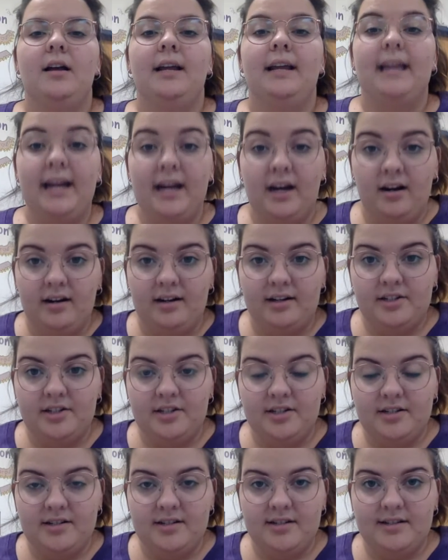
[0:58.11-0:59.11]

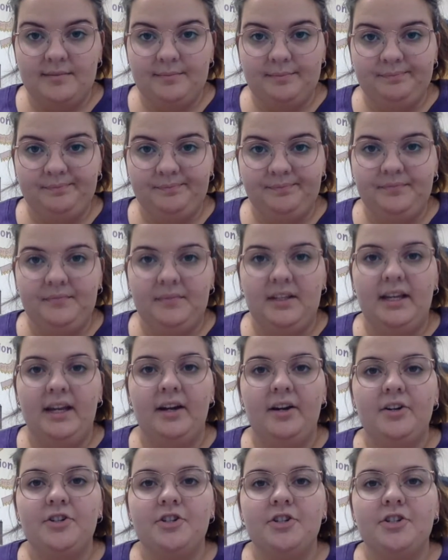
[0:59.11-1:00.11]
Characters.
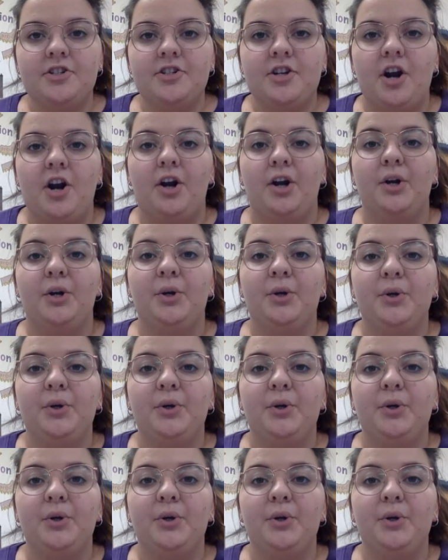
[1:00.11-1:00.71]
Characters are